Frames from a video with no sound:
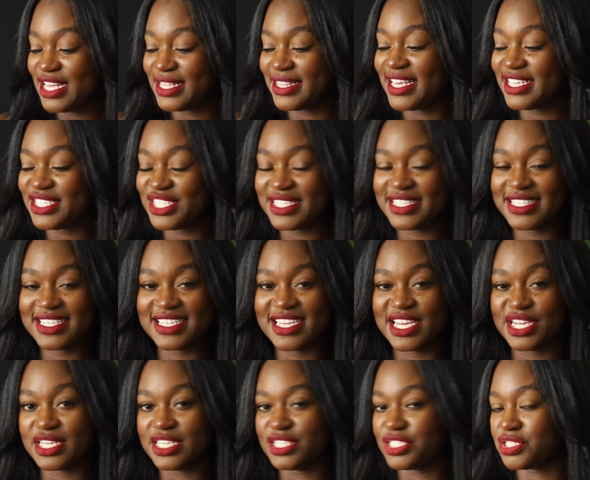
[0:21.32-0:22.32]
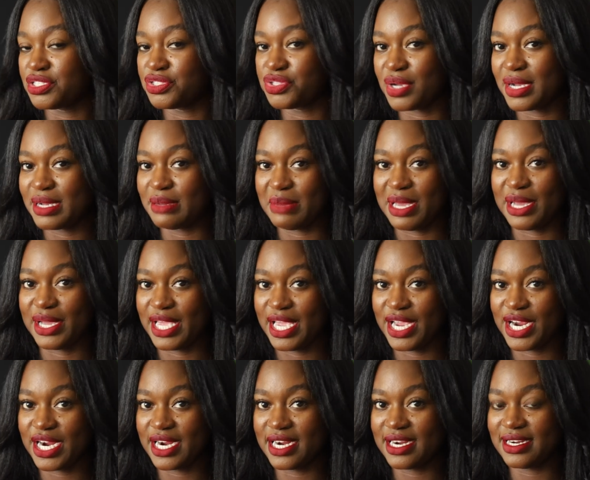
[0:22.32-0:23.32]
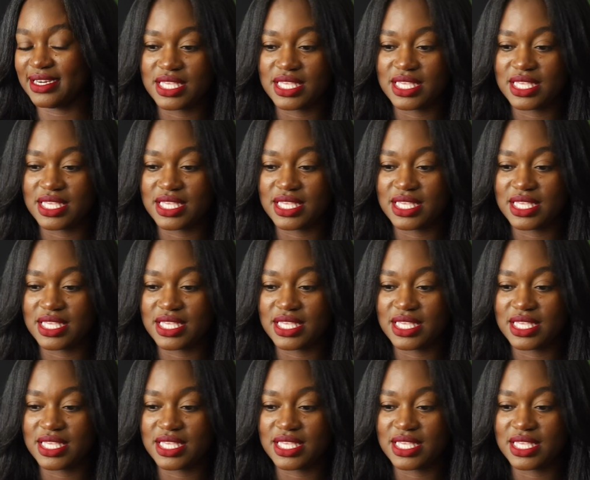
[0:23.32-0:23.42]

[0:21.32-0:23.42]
Let's just sit down and just talk about hair.